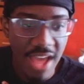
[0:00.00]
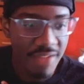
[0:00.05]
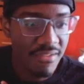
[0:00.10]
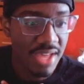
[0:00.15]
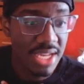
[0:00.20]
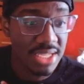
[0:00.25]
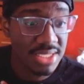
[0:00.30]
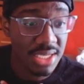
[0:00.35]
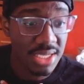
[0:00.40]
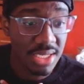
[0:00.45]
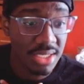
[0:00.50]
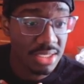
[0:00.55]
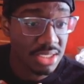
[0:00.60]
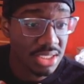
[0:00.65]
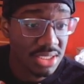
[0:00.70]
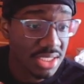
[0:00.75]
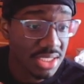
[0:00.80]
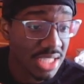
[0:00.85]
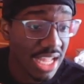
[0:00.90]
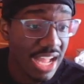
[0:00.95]
out of 10. Just
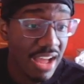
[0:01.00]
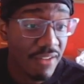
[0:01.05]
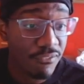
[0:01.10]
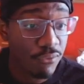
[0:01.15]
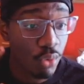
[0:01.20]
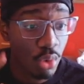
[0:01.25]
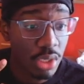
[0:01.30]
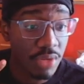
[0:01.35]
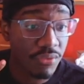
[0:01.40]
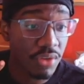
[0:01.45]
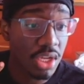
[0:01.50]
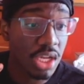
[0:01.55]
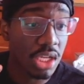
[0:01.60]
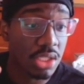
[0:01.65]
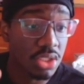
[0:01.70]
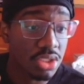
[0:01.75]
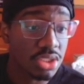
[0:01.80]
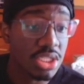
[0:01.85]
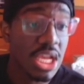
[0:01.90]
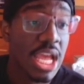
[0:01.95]
because I got 4 different
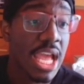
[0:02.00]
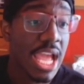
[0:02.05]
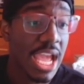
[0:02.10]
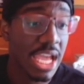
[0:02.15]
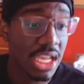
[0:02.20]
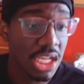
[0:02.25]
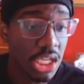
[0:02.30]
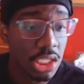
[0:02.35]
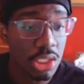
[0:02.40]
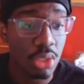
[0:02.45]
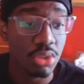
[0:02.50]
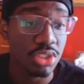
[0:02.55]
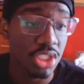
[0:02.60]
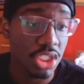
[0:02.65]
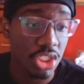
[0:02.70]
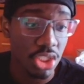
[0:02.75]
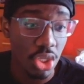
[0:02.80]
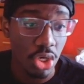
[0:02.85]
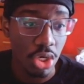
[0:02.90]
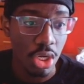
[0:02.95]
colors and it glows in the
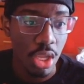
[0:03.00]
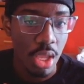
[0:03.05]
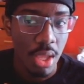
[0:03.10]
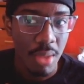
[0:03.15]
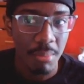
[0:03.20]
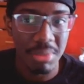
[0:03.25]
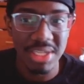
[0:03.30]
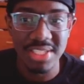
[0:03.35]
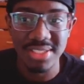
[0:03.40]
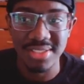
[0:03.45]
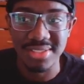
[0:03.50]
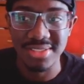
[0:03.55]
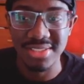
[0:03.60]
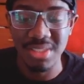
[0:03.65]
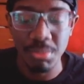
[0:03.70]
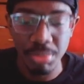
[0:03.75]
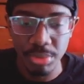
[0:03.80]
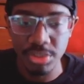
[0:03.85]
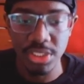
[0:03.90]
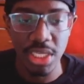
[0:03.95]
dark. But it's a
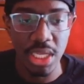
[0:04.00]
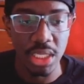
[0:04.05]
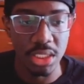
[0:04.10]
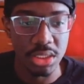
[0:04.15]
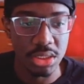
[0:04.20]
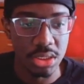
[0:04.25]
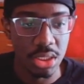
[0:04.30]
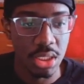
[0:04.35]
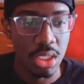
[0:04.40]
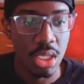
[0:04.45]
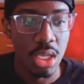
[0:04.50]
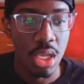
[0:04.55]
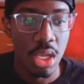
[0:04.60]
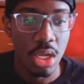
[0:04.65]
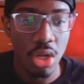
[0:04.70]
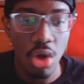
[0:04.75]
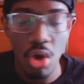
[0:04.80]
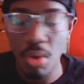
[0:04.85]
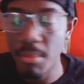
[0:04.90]
simple text. Go on